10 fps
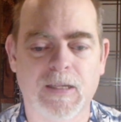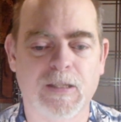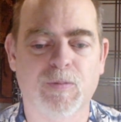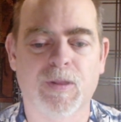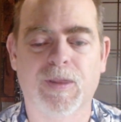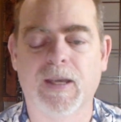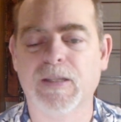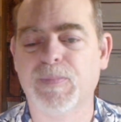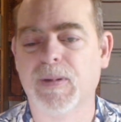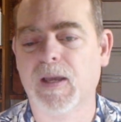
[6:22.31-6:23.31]
That's when
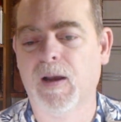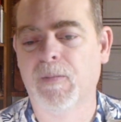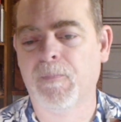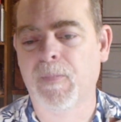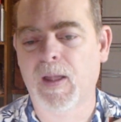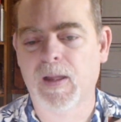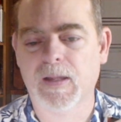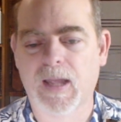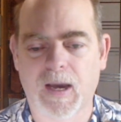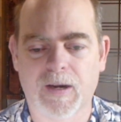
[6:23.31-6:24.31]
things become
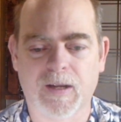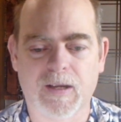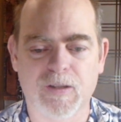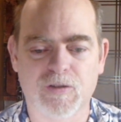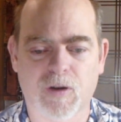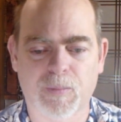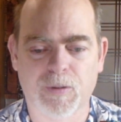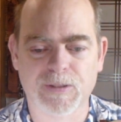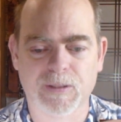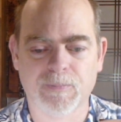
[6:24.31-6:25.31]
chaotic and
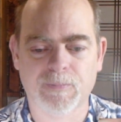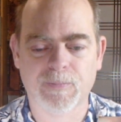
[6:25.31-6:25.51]
troublesome.